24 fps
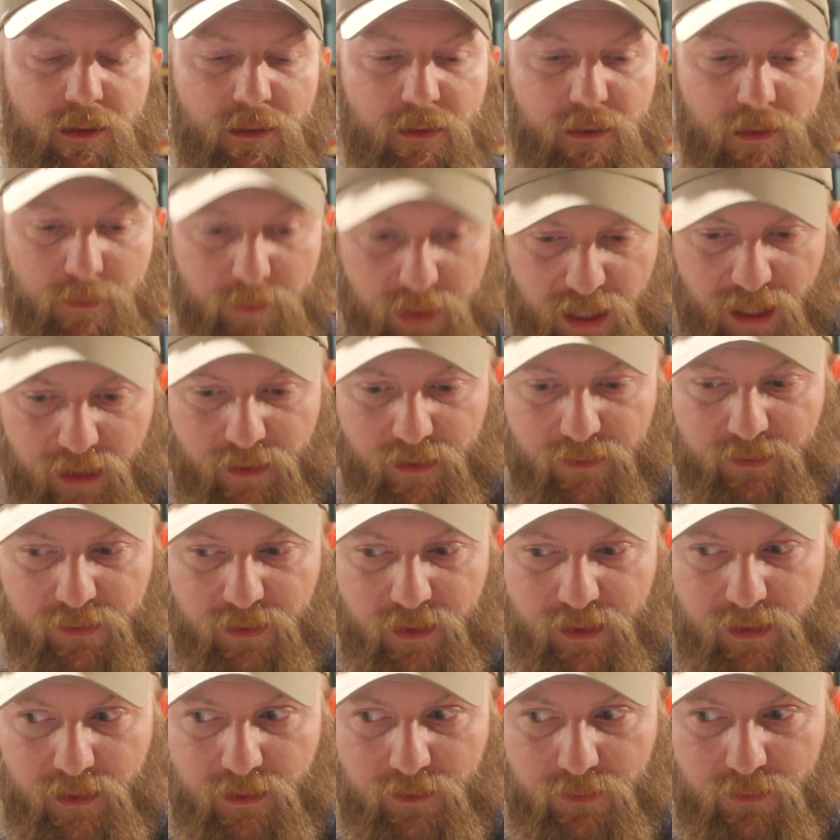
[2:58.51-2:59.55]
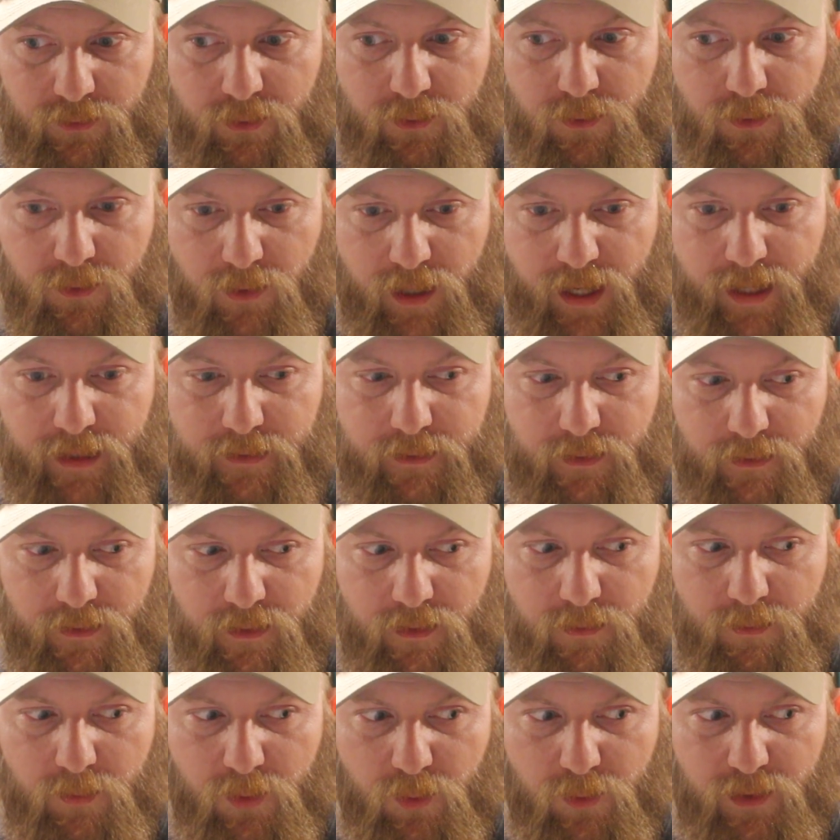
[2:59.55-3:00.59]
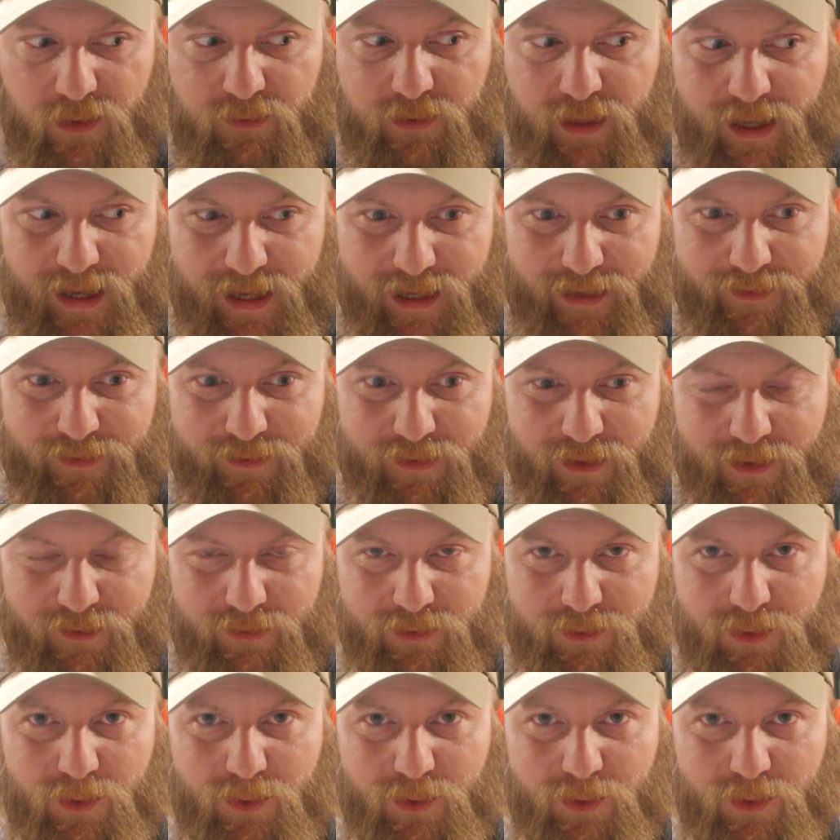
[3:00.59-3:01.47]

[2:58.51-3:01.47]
The policy is to grant young boys access